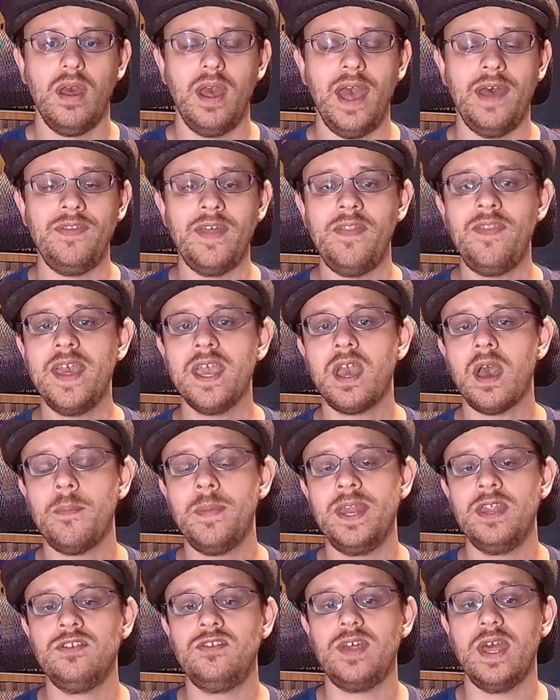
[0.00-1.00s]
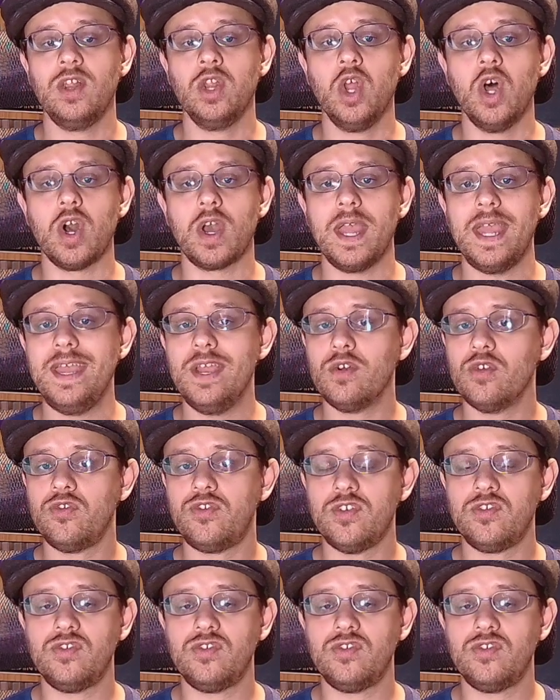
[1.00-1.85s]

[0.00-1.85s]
And then they come in and say, look, here's the